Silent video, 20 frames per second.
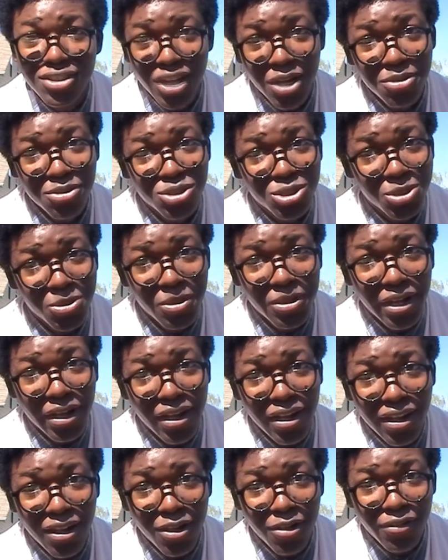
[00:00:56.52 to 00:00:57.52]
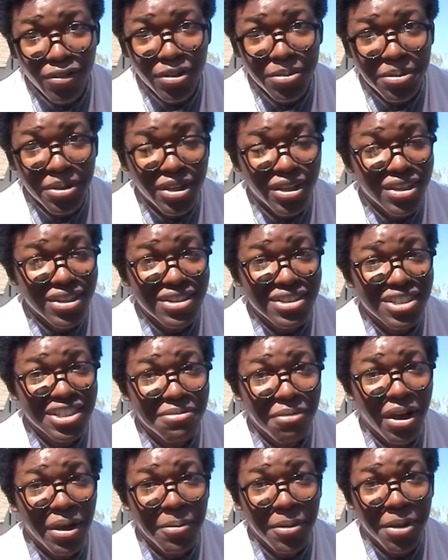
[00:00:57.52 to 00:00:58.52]
don't screw a girl over because
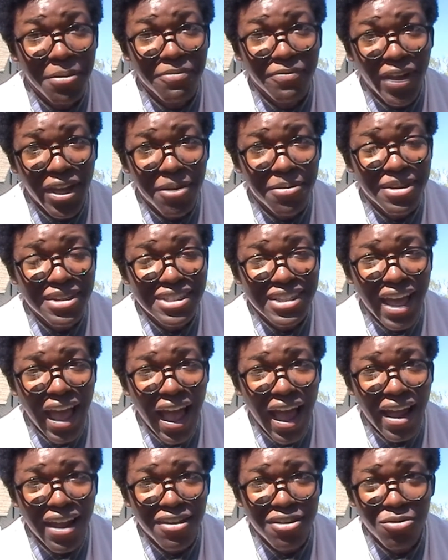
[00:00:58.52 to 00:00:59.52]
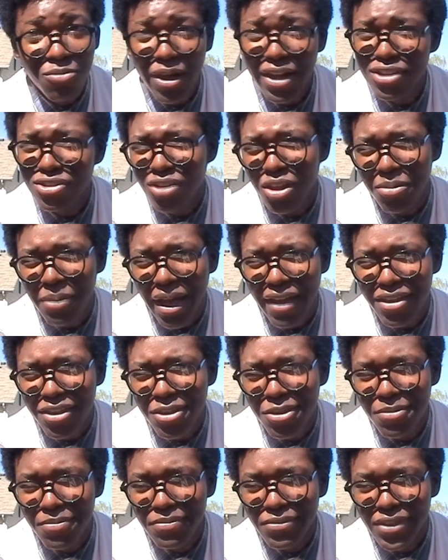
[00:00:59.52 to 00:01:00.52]
she might become famous and write a song about
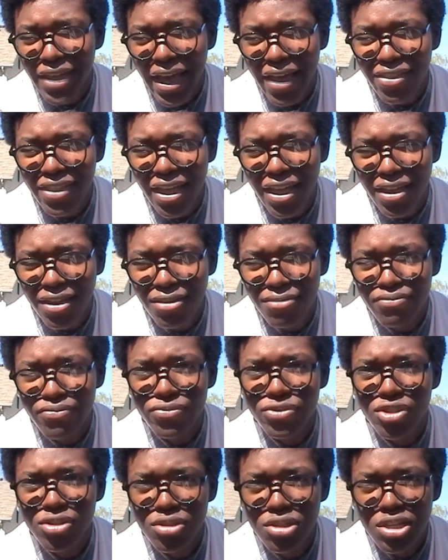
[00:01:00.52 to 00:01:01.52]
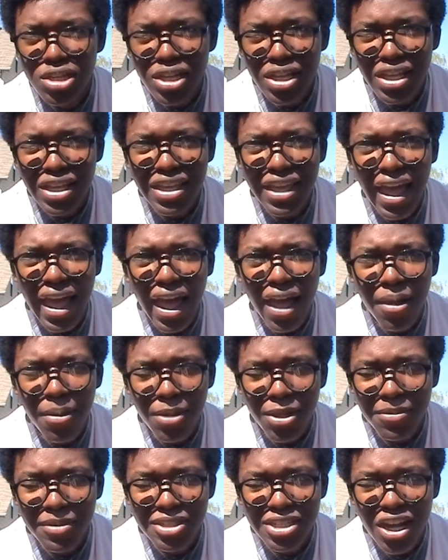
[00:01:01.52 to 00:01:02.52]
you and then yeah
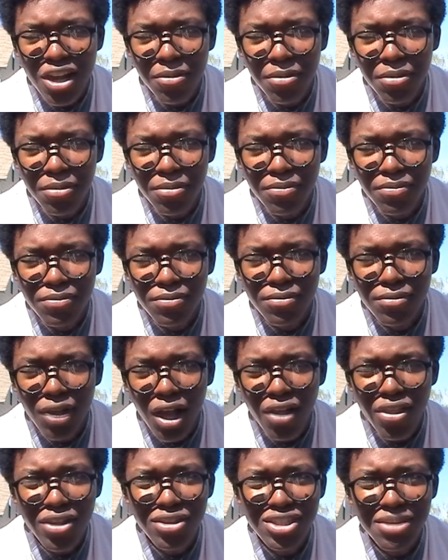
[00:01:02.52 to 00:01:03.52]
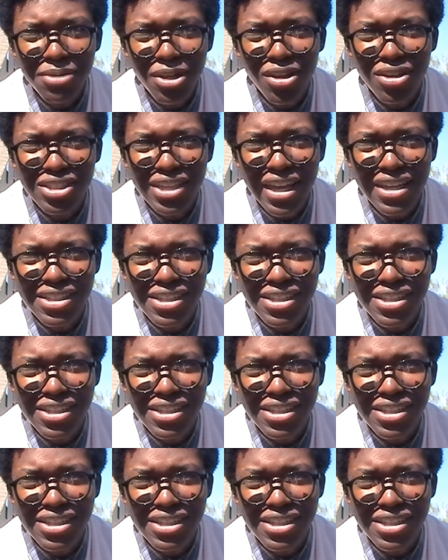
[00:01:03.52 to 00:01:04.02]
it'll be terrible although some girls